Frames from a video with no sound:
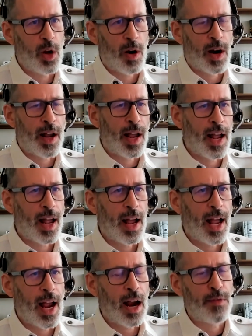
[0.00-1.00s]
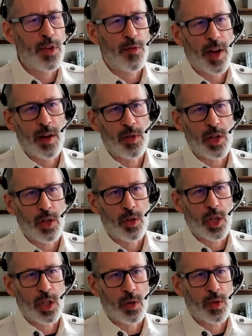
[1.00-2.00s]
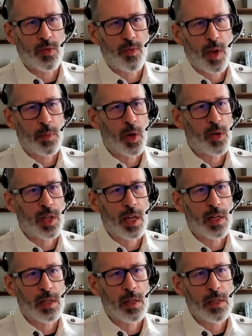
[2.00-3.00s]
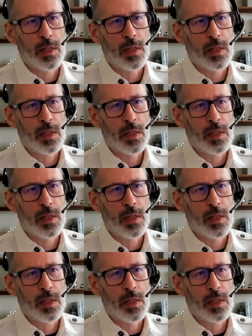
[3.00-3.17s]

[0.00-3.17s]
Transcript: Lior, how have you found using those from your side?